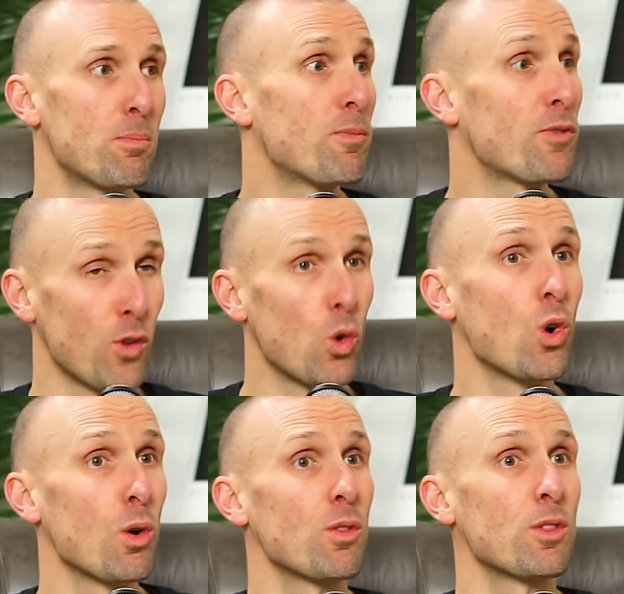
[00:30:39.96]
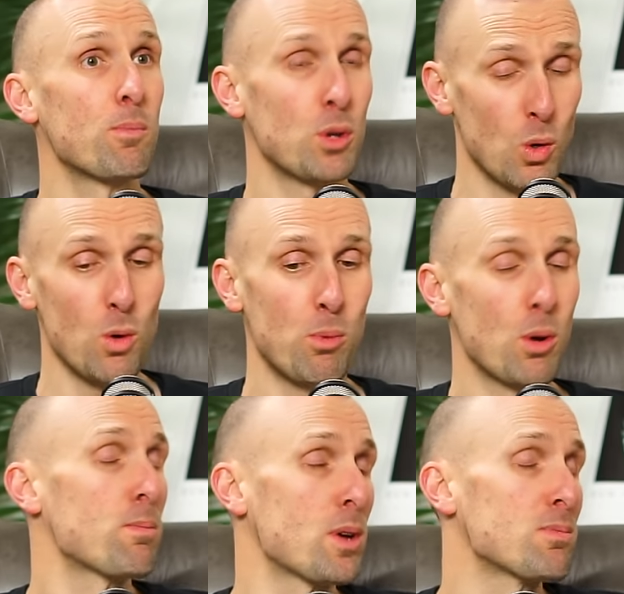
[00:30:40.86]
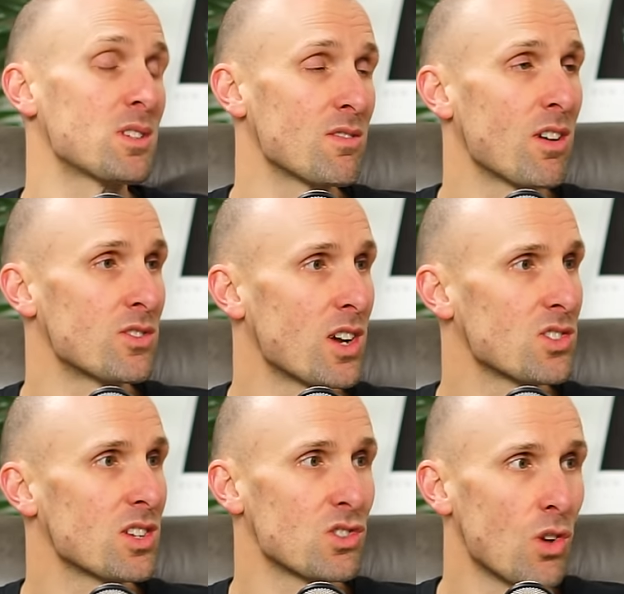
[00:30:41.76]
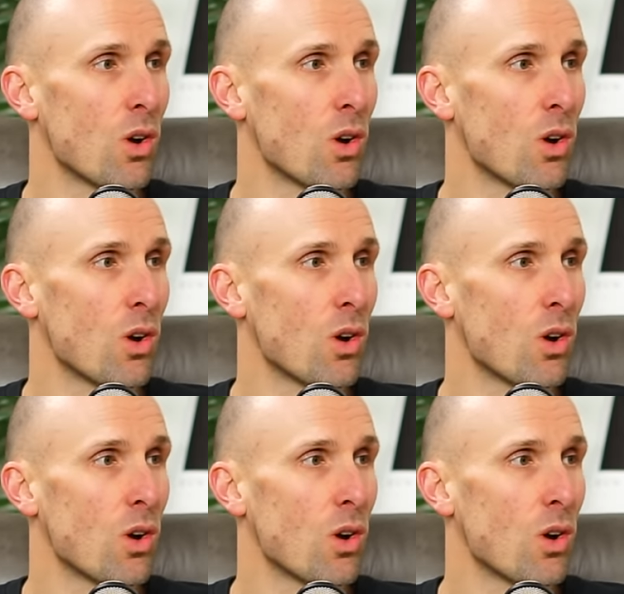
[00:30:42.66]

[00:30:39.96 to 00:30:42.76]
For the pure purposes of hydration, it's not.